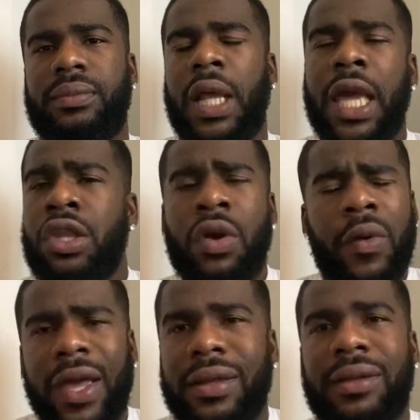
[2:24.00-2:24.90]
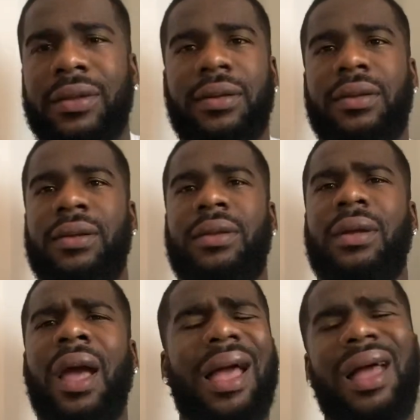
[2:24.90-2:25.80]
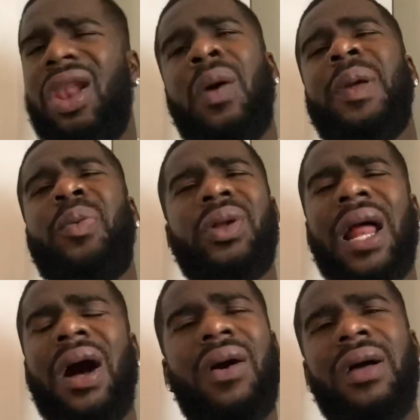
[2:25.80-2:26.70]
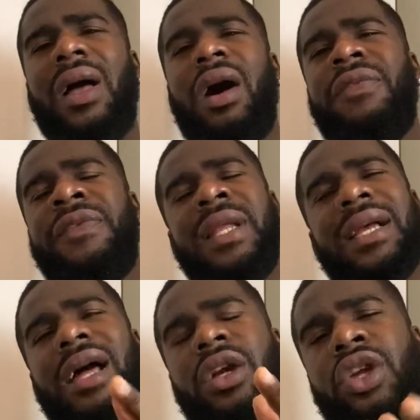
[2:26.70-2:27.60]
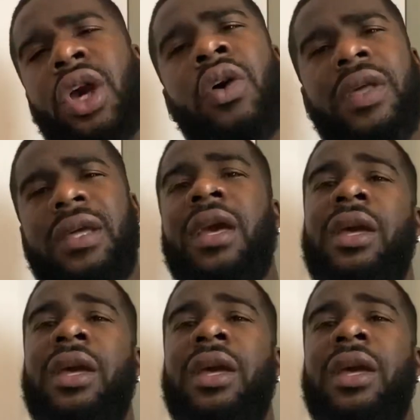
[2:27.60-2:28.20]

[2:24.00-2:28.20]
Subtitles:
He knew it. A lot of people now are feeling kind of guilty.